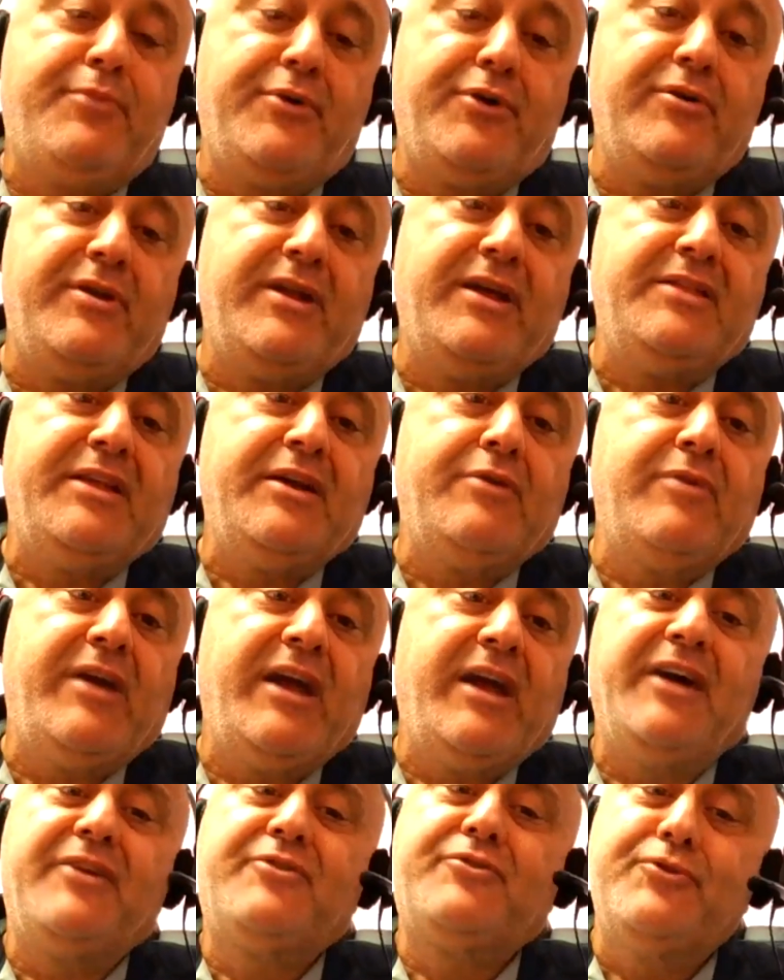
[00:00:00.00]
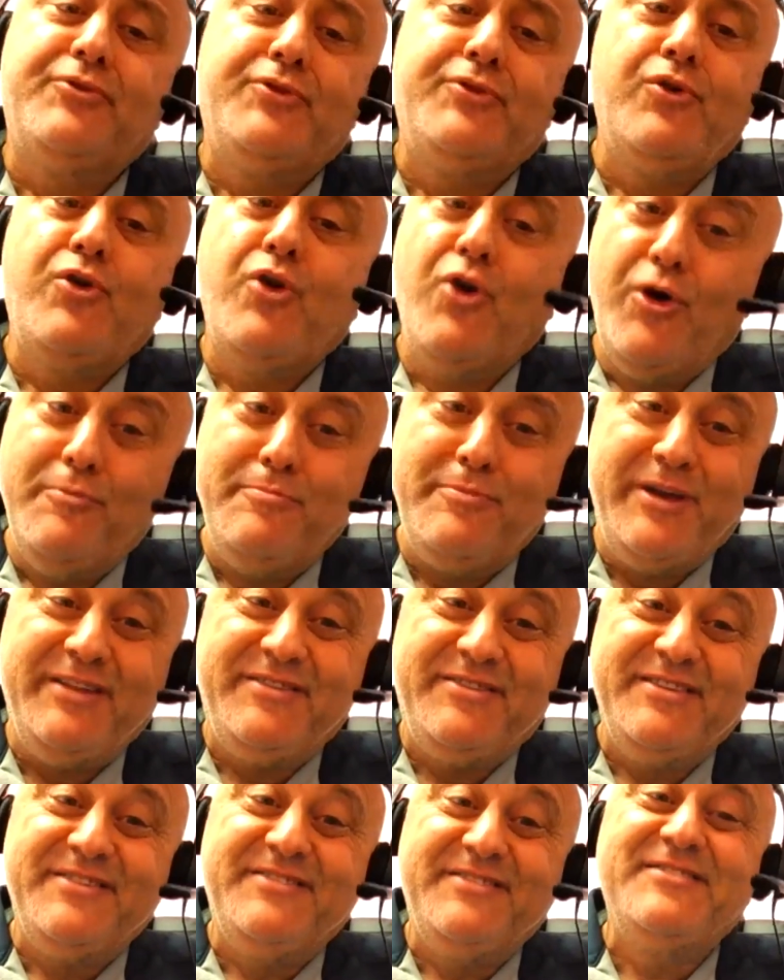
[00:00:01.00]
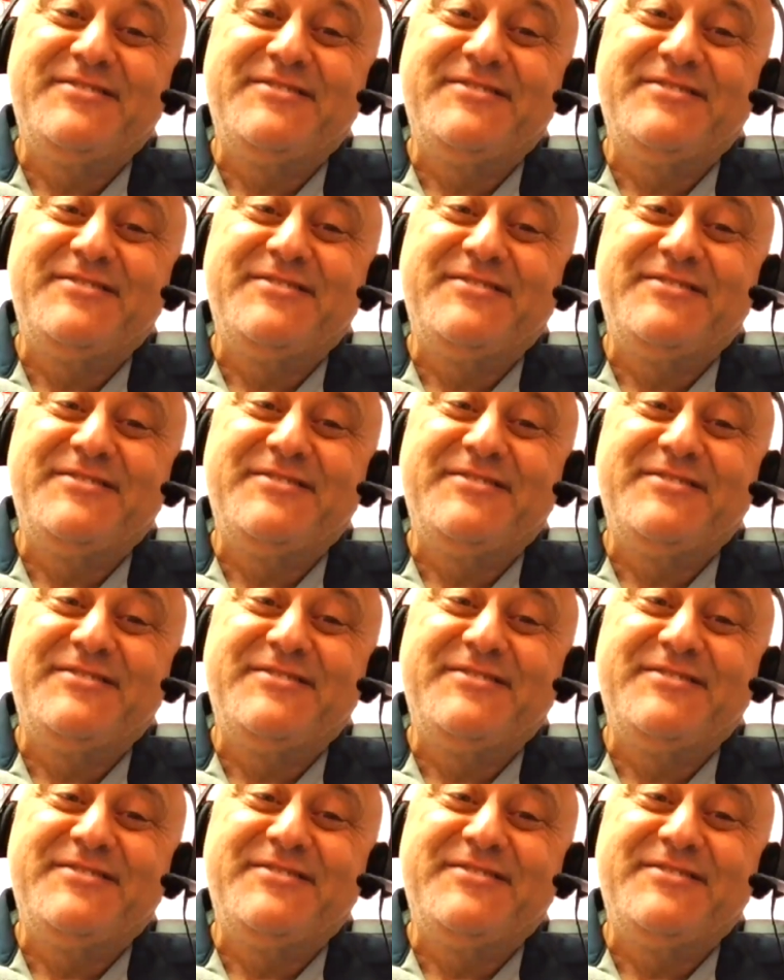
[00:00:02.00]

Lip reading: program that we have to do home visit,